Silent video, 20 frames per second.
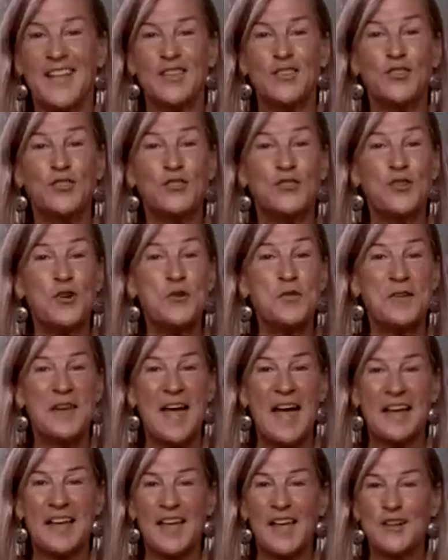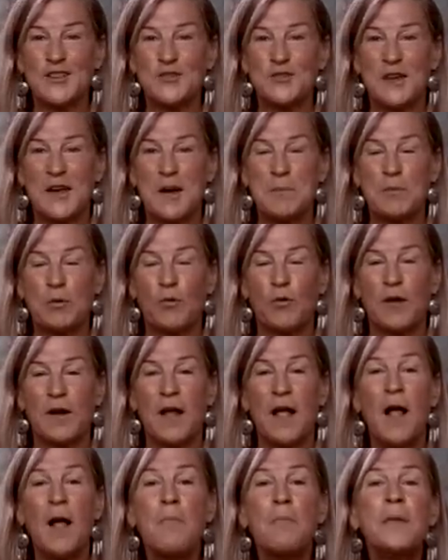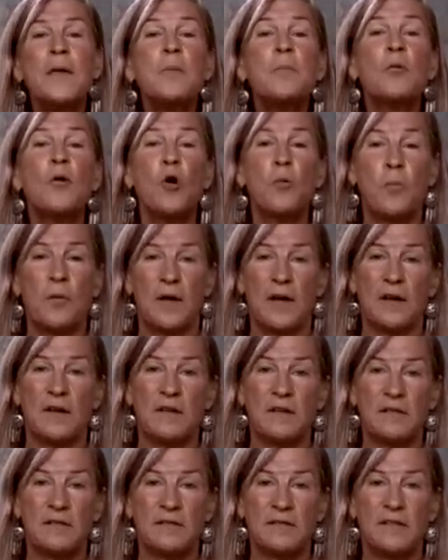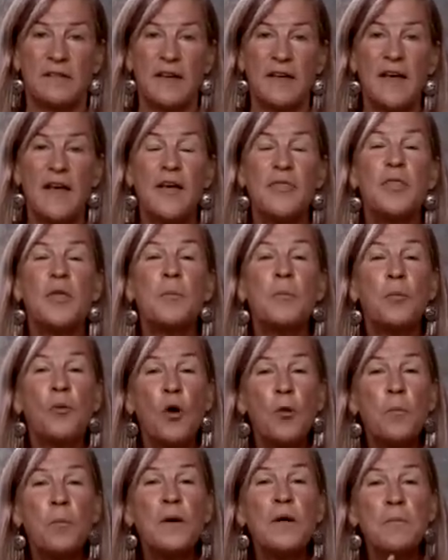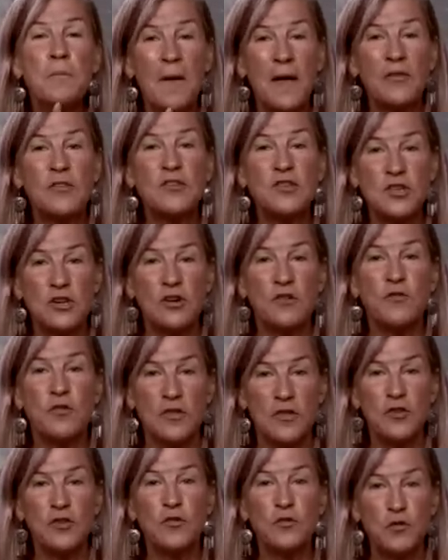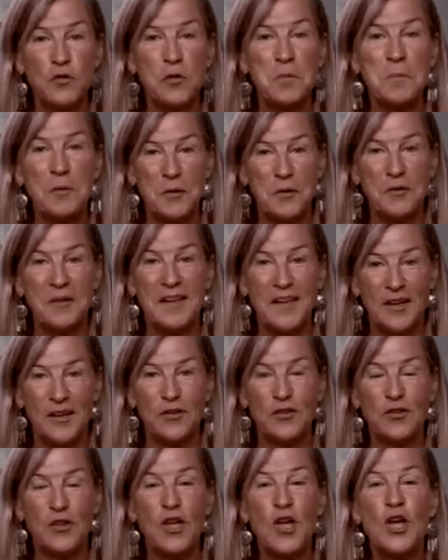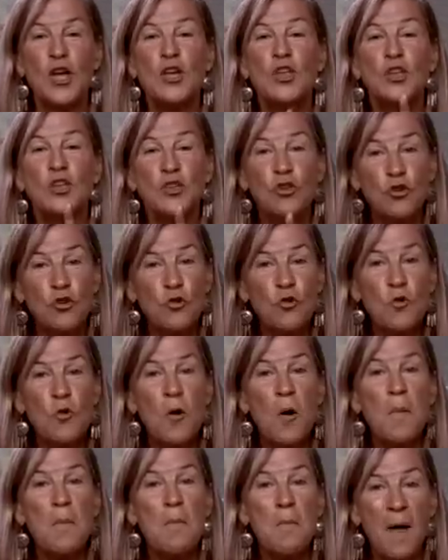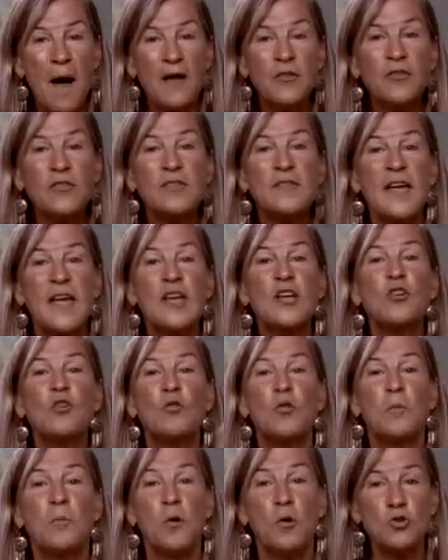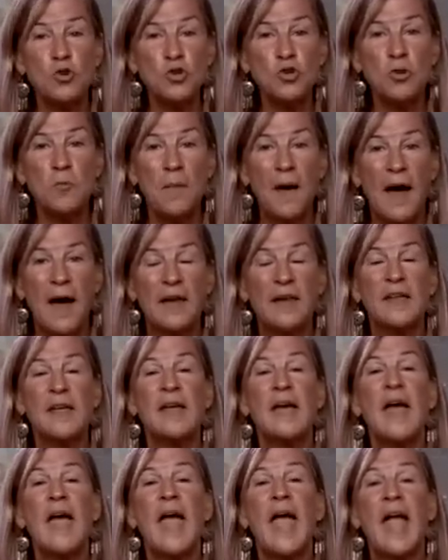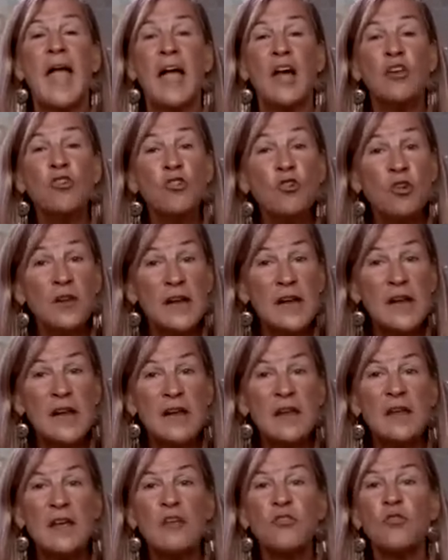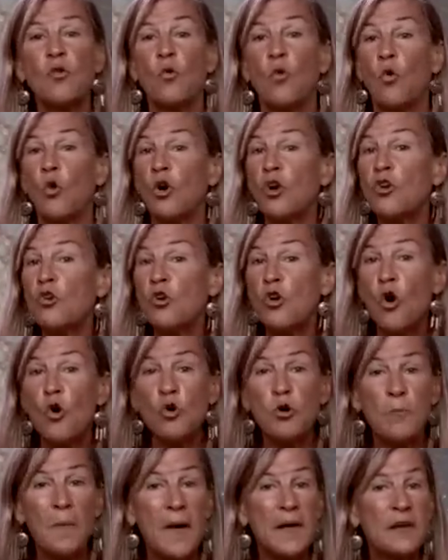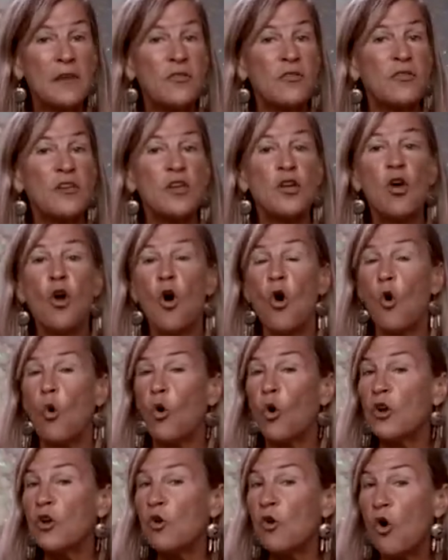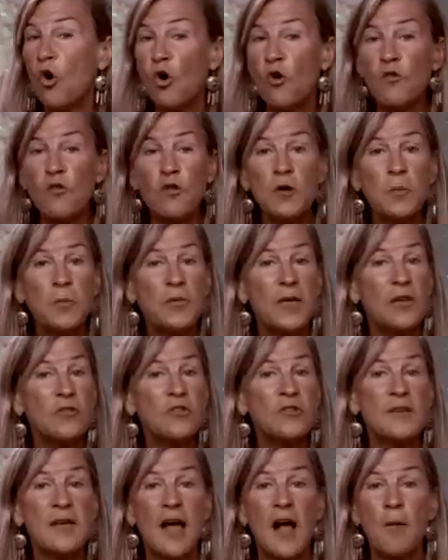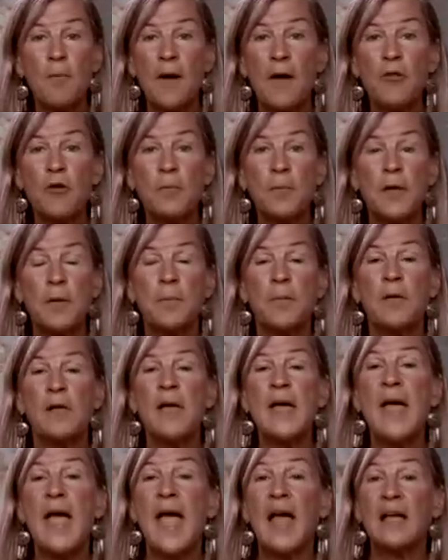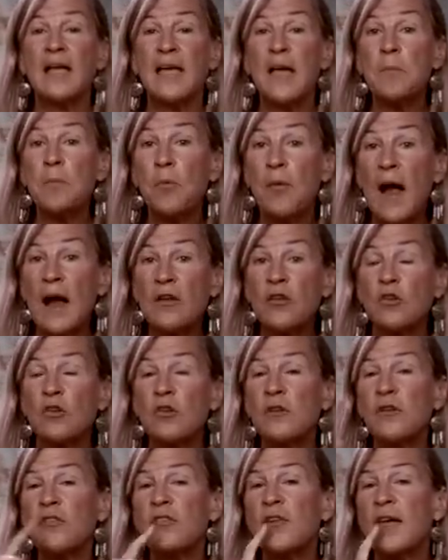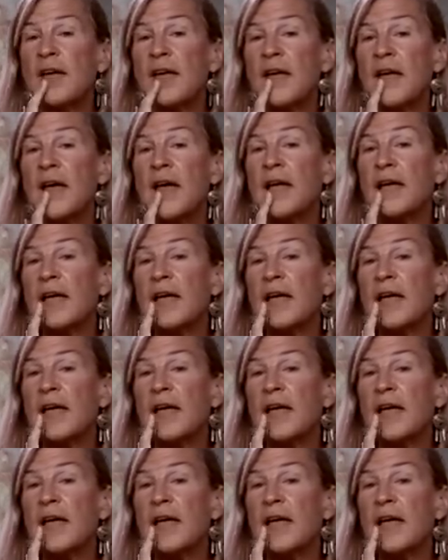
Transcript: That's so not Cancer Capricorn. Be appropriate. The appropriate message here for this full moon is you must take your emotional body and your neediness or your codependency or your over obsession to help other people and get practical and say,